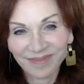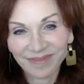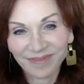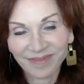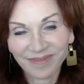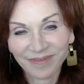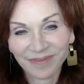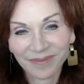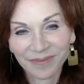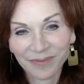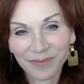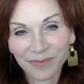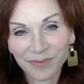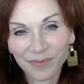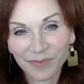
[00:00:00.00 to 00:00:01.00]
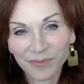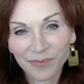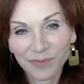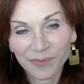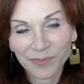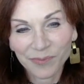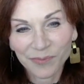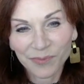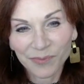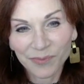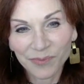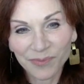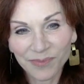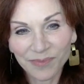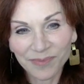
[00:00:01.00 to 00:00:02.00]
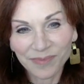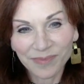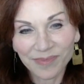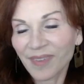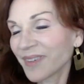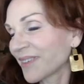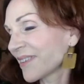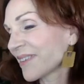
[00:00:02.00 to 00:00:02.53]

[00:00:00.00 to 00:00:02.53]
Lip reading: This person isn't speaking.